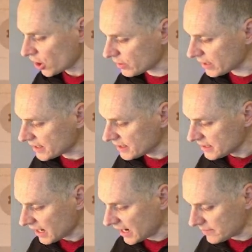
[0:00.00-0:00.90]
Okay,
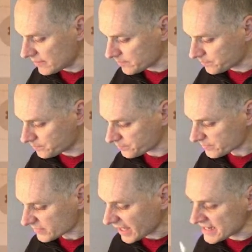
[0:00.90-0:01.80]

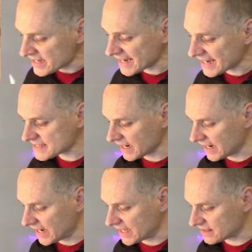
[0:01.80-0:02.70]
next
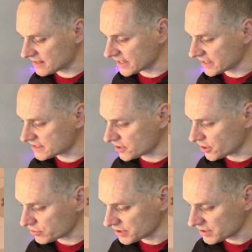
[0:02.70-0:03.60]
thing to
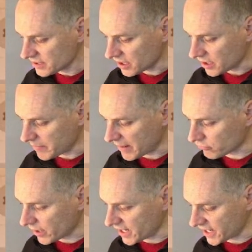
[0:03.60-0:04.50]
note about
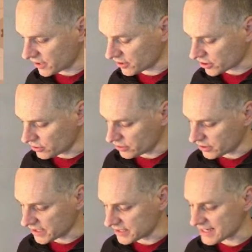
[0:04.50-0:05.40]
running your
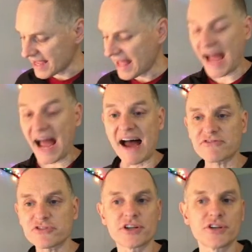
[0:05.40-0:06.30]
code is
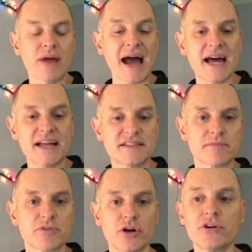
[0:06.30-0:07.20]
after you add
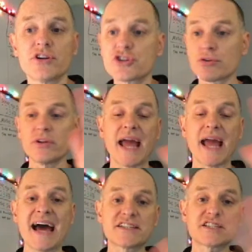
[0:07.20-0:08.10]
some code, you should only
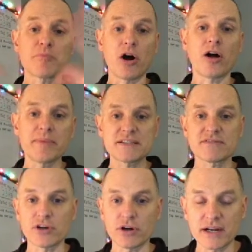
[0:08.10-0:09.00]
add small bits
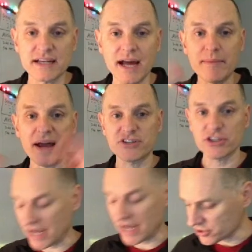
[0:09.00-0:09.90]
of code at a time. After
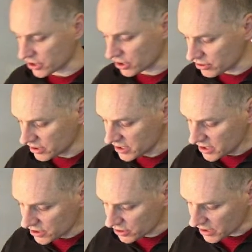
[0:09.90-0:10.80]
you add your code,
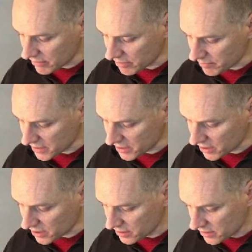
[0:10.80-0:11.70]
you're going to come up
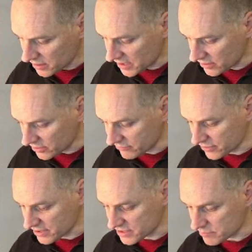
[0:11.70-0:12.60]
here and look
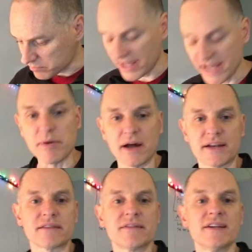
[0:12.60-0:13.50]
for this play
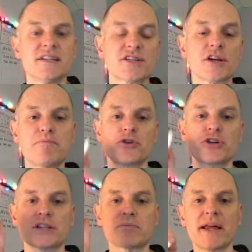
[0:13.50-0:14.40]
button. So you
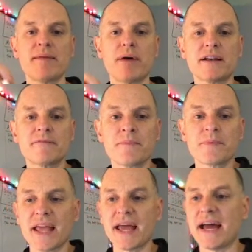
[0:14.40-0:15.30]
push the play button,
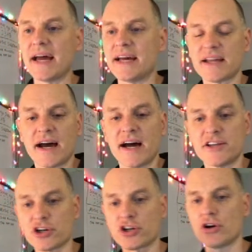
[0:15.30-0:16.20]
and
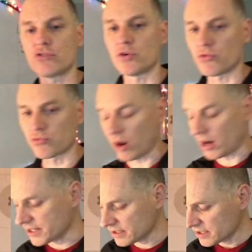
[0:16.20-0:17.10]
your code will
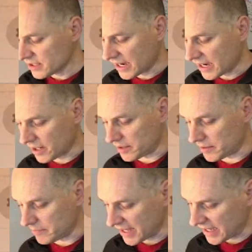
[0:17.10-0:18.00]
run
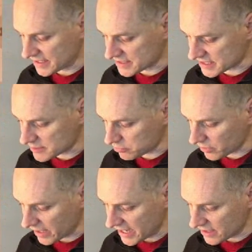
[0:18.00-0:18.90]
and
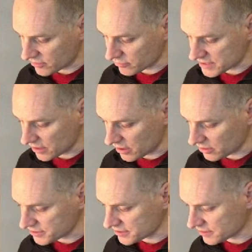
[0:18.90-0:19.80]
display the
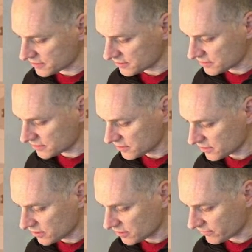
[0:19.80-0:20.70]
result
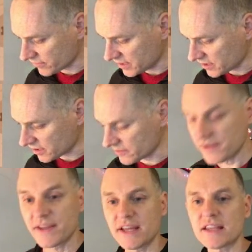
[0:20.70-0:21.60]
over here
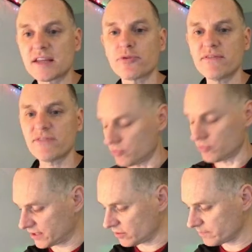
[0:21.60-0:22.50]
in the preview
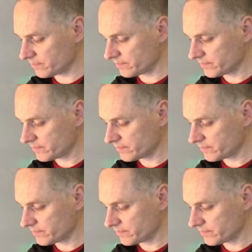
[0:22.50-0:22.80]
window.